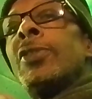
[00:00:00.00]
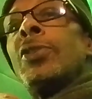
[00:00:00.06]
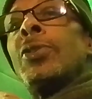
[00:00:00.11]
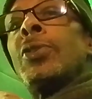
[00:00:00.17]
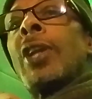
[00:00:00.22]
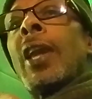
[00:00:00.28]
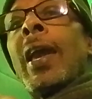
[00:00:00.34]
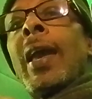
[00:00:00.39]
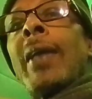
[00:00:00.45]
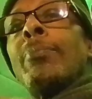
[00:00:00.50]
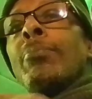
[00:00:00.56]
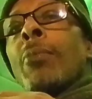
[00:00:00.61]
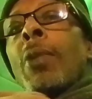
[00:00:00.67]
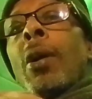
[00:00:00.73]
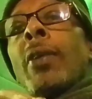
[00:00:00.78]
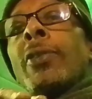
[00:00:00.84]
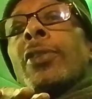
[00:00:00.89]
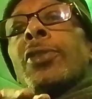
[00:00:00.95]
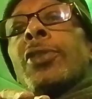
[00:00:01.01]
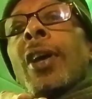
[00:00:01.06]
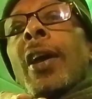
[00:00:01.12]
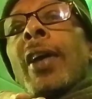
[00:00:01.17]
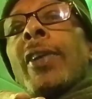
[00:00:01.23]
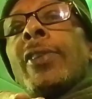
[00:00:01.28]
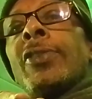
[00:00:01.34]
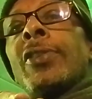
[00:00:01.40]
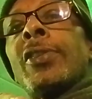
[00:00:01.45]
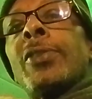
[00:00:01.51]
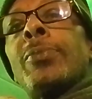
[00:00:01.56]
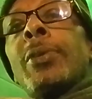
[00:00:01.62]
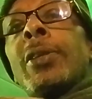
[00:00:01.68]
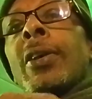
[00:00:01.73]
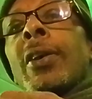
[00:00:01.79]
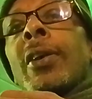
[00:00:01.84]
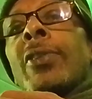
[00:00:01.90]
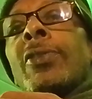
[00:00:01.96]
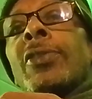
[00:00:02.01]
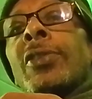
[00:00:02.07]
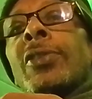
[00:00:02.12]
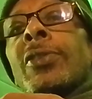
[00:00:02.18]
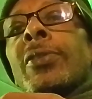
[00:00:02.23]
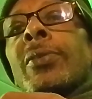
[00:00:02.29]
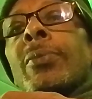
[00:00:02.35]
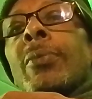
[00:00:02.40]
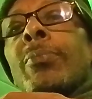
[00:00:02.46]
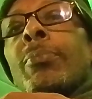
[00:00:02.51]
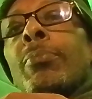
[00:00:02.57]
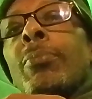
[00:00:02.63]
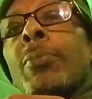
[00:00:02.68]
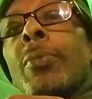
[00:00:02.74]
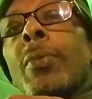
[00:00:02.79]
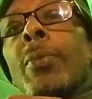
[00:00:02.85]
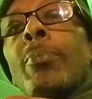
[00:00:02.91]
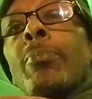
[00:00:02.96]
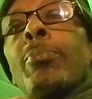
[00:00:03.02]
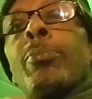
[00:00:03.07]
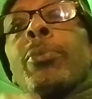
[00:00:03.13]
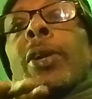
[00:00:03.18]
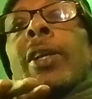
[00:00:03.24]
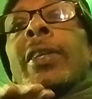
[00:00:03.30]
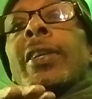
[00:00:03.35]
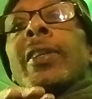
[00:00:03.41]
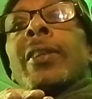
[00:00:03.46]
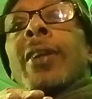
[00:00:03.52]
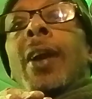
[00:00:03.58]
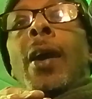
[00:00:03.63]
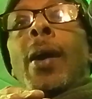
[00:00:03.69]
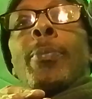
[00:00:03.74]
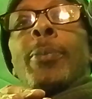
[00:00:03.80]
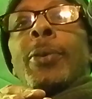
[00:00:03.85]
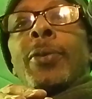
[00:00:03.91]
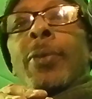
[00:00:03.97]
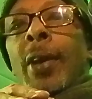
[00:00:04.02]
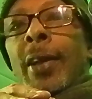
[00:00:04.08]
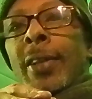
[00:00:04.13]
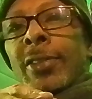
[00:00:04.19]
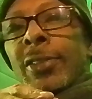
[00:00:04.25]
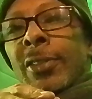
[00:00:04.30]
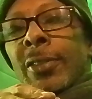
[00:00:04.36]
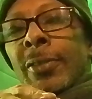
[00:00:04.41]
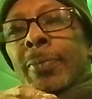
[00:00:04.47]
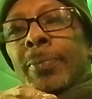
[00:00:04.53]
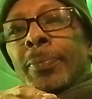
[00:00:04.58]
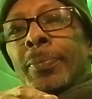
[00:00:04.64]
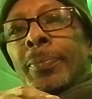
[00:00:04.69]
you can't monetize this because it's breaking copyrights.